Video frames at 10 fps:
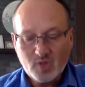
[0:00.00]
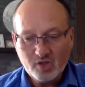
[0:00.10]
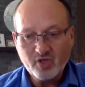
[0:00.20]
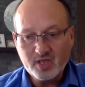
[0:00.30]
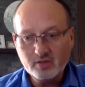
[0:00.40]

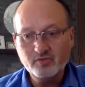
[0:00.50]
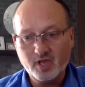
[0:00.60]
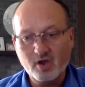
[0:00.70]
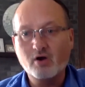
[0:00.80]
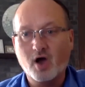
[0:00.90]
They
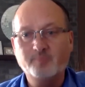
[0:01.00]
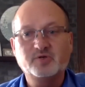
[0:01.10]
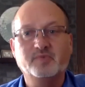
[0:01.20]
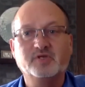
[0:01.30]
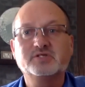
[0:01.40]
are
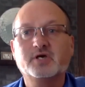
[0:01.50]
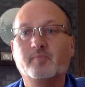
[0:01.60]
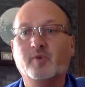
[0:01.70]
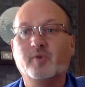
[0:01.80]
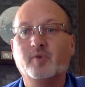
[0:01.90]
optimistic
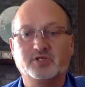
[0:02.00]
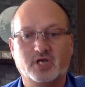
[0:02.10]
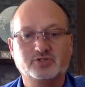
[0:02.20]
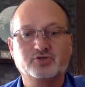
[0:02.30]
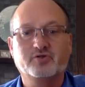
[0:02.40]
about the
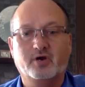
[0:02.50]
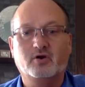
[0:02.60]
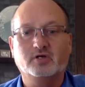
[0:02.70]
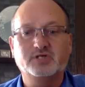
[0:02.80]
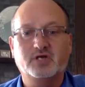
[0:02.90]
potential
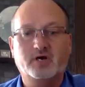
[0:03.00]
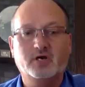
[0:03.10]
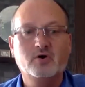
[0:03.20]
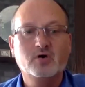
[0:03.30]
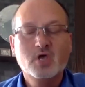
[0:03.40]
there in
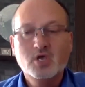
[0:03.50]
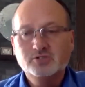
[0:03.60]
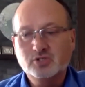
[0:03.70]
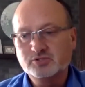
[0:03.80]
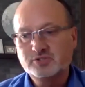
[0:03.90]
Ontario.
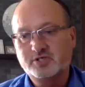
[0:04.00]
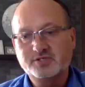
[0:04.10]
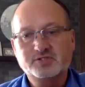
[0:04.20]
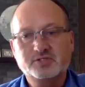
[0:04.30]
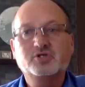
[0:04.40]
So
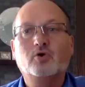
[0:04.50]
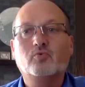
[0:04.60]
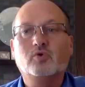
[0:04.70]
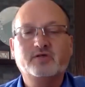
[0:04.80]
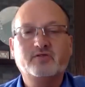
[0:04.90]
statistics aren't
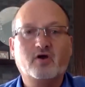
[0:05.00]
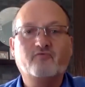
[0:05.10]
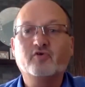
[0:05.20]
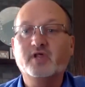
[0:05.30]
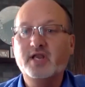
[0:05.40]
really there
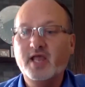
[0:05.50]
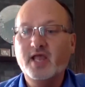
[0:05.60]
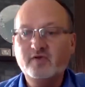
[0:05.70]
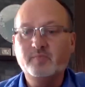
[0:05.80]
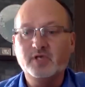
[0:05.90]
for the
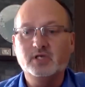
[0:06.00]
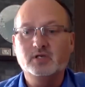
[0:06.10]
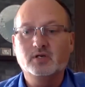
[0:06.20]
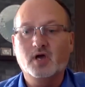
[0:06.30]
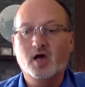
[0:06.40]
navy
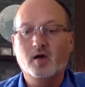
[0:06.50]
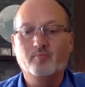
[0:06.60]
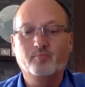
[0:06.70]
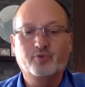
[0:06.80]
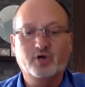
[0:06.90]
bean
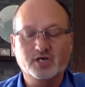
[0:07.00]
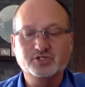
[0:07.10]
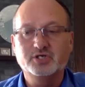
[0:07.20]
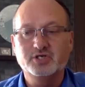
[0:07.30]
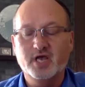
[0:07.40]

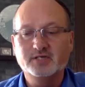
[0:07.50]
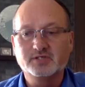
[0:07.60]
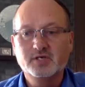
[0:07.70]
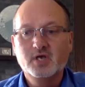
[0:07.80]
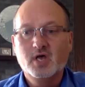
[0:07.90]
production yet.
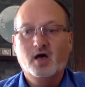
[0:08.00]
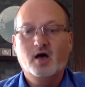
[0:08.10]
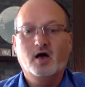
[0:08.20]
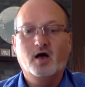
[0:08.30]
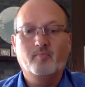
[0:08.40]

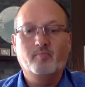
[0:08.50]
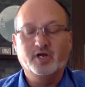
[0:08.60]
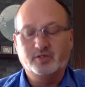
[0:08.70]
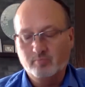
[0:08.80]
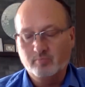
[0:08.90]
But
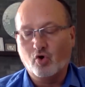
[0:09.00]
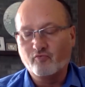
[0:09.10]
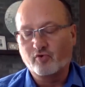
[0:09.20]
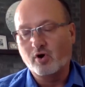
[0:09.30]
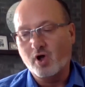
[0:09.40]

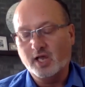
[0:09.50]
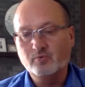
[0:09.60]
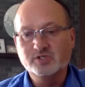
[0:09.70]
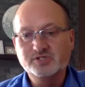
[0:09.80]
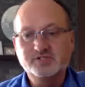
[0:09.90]
overall, I
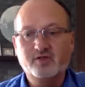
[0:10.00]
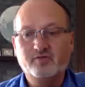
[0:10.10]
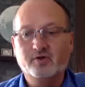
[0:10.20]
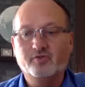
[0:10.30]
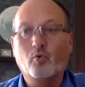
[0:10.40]
would say
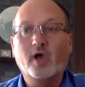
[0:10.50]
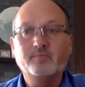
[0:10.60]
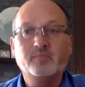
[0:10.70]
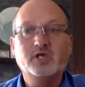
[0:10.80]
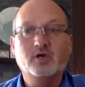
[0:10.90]
the white
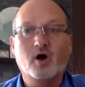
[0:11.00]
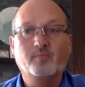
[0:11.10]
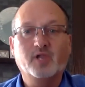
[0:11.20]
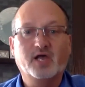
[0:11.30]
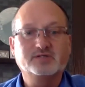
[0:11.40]
bean
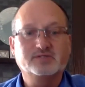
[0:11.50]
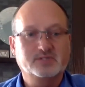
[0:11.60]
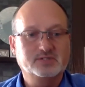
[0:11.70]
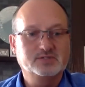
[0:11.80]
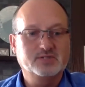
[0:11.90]
complex
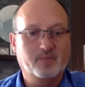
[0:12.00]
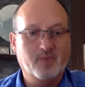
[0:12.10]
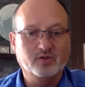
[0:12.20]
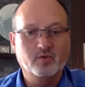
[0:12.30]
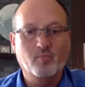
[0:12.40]
is
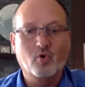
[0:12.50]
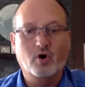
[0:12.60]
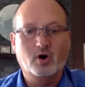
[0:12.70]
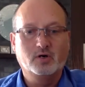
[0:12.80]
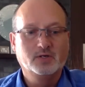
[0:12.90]
among the
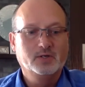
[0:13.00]
more